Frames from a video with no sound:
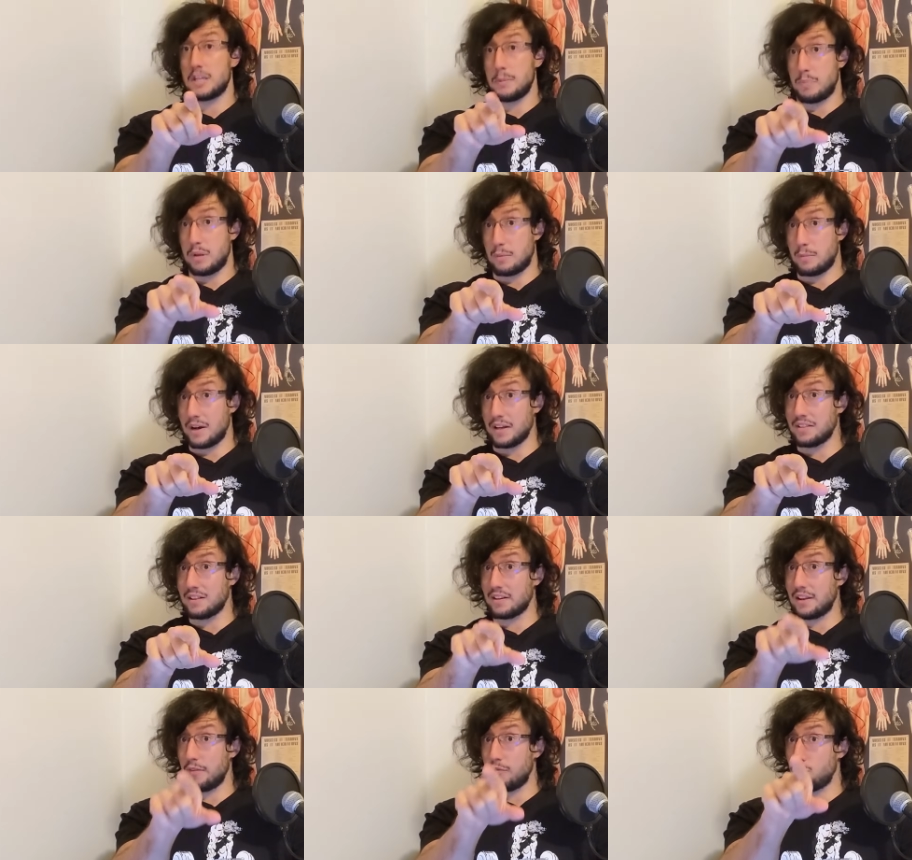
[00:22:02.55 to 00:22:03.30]
Keep in
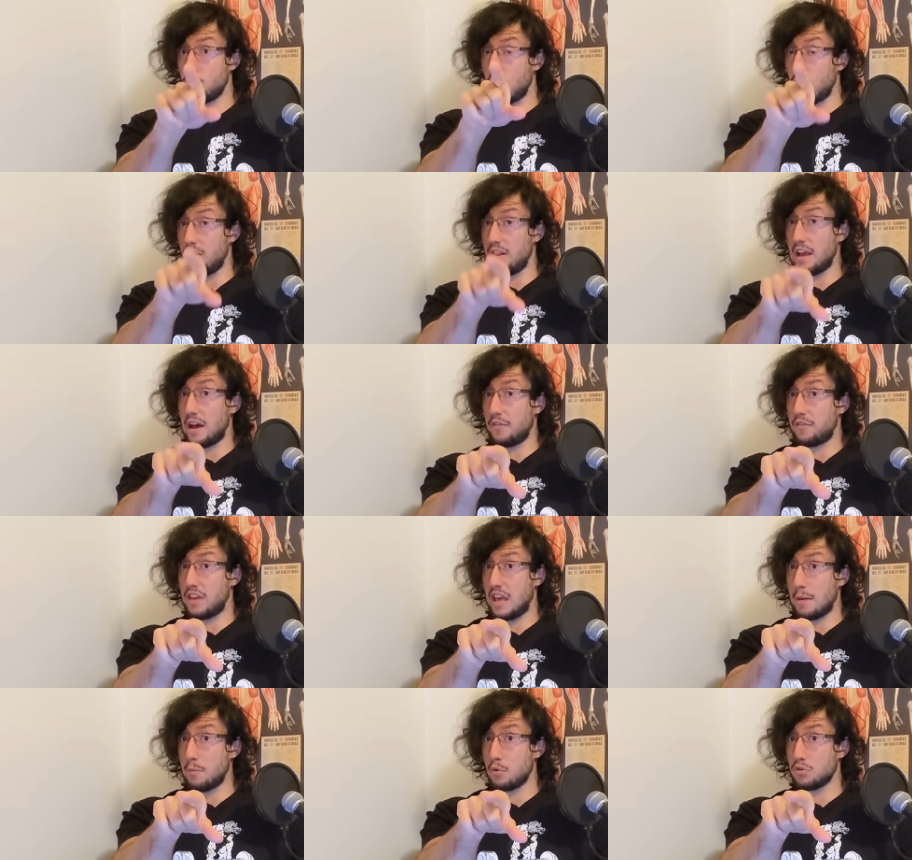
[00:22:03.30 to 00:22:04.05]
mind that if you only
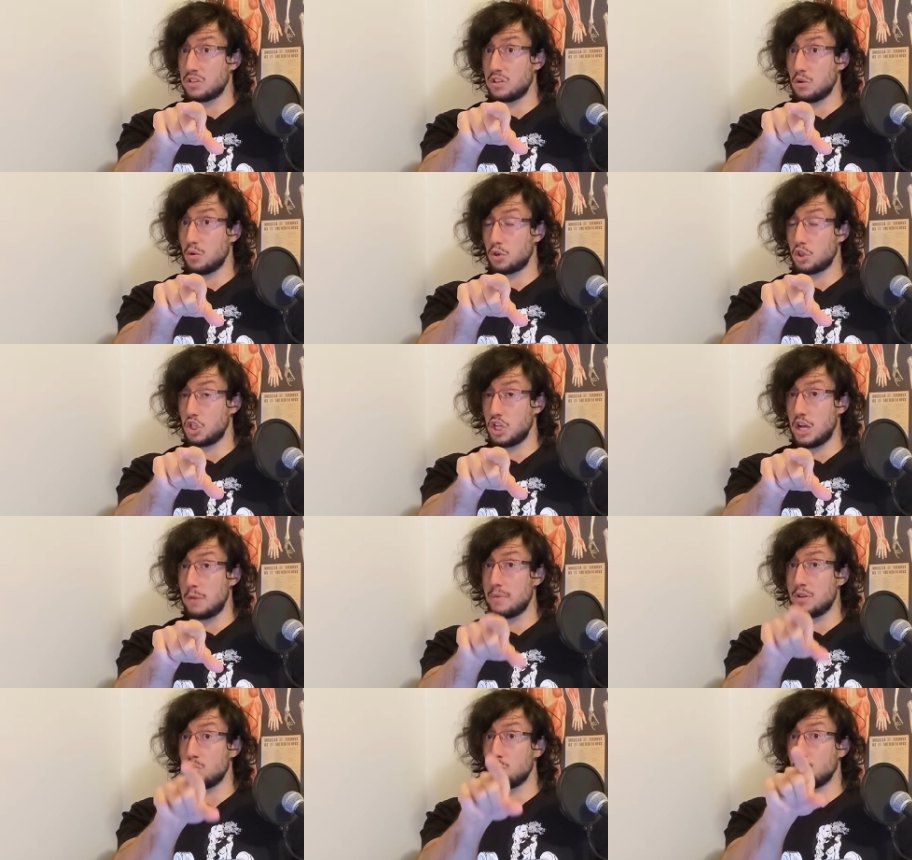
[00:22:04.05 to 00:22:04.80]
have cables in your
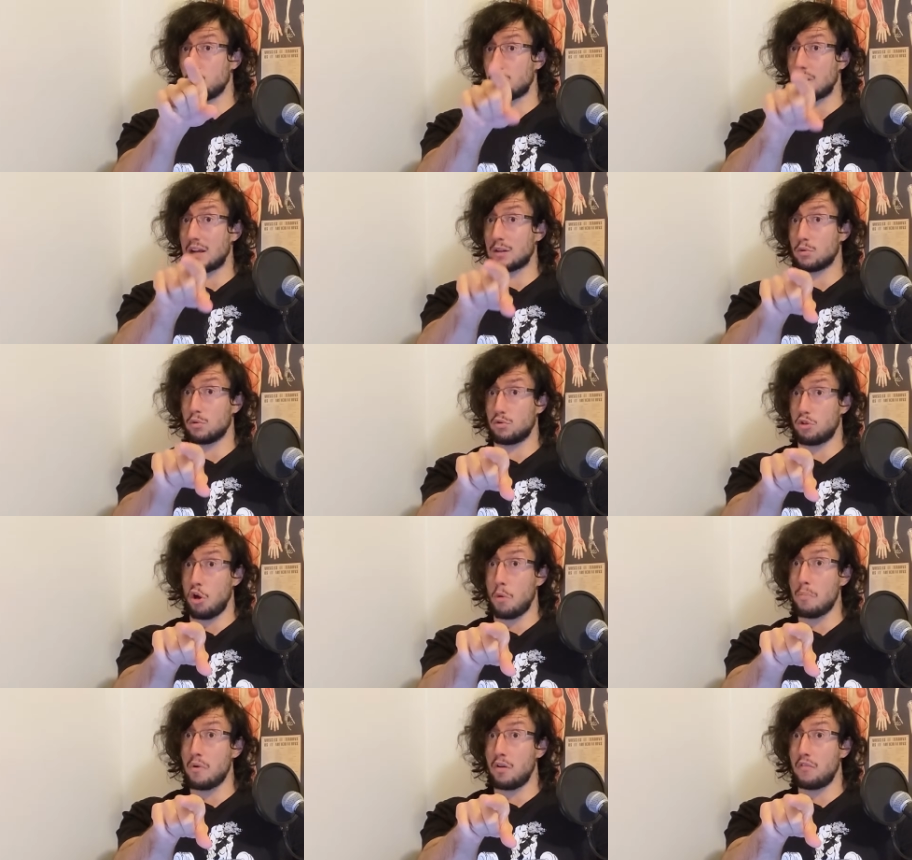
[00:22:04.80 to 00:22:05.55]
gym and you don't like the
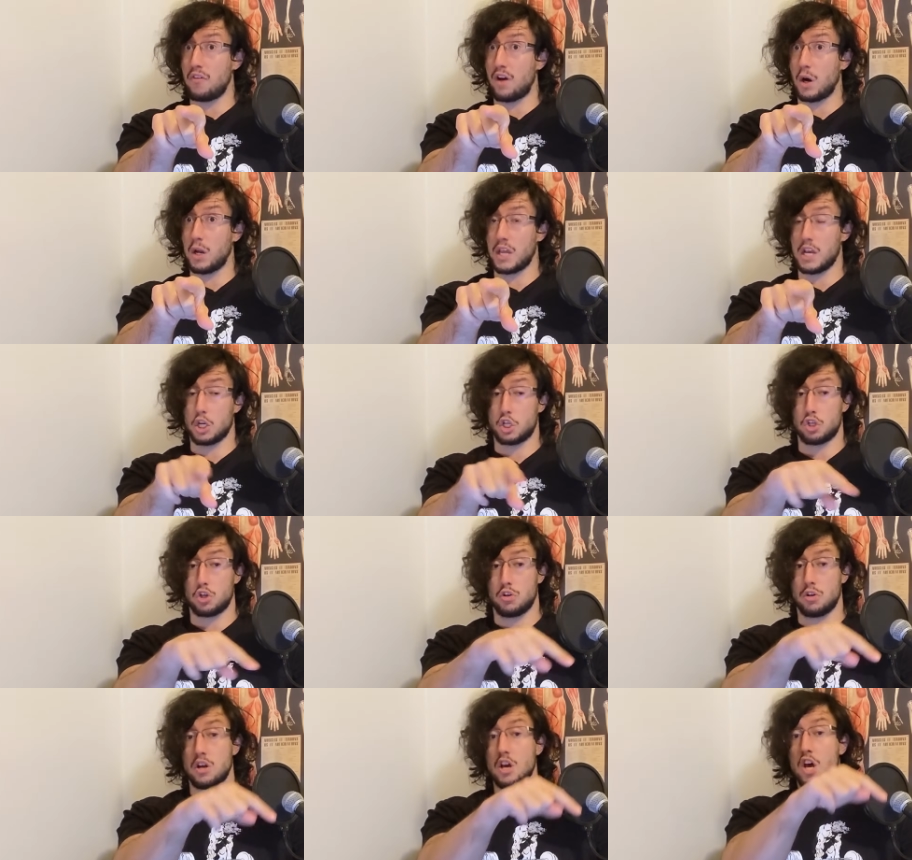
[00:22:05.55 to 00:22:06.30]
dumbbell
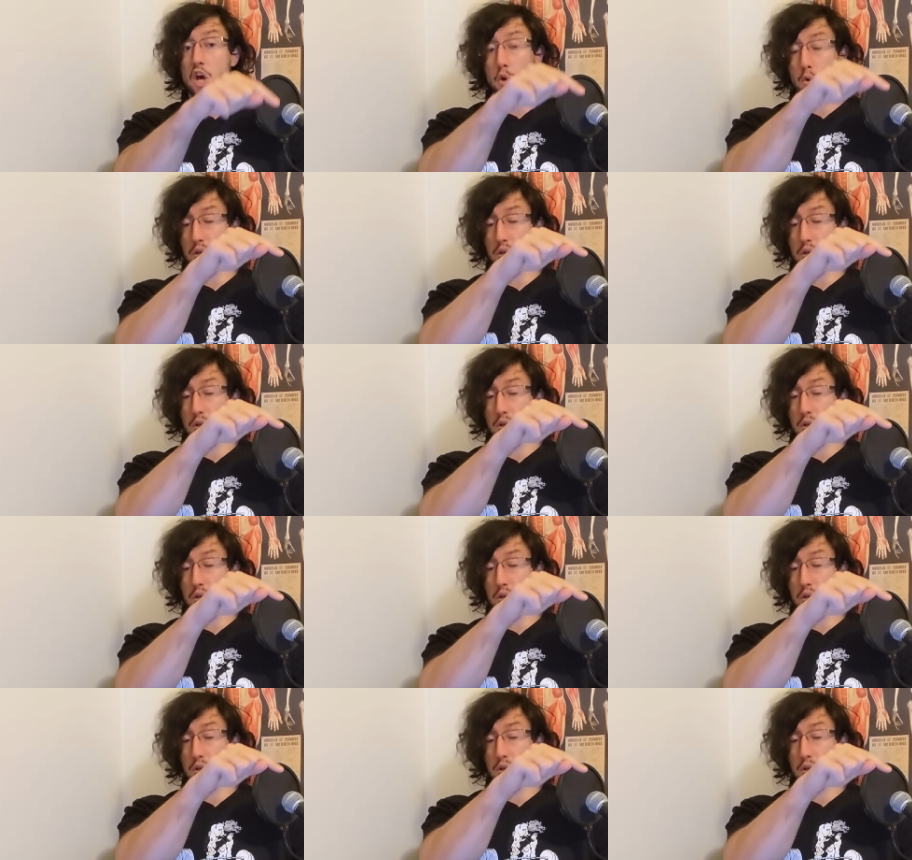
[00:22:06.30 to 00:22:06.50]
variation,